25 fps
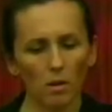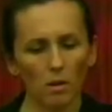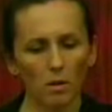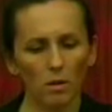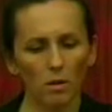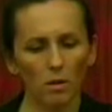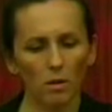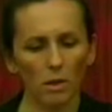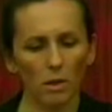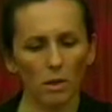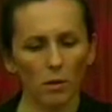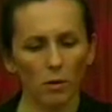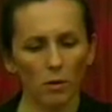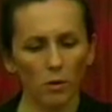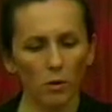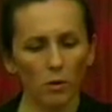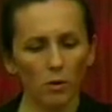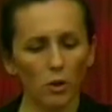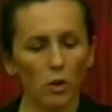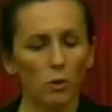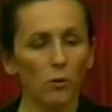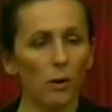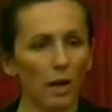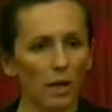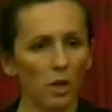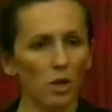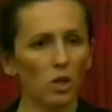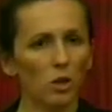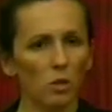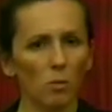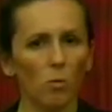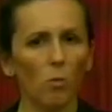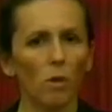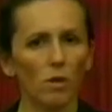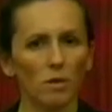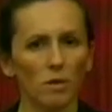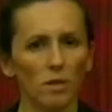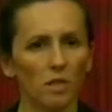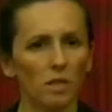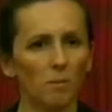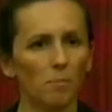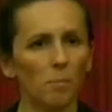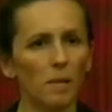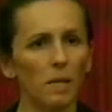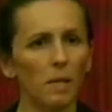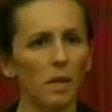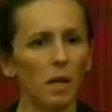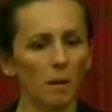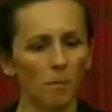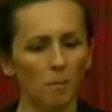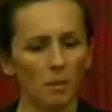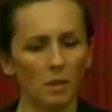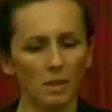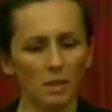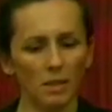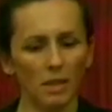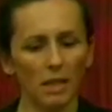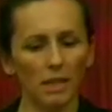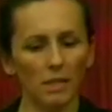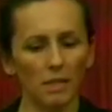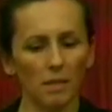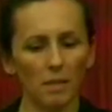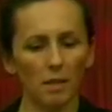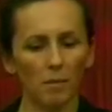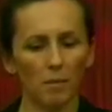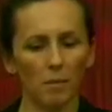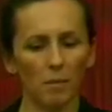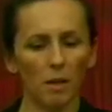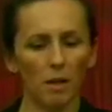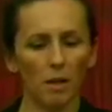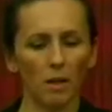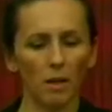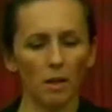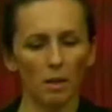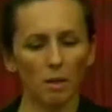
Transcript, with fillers: you know, those who actually want to speak up and say something.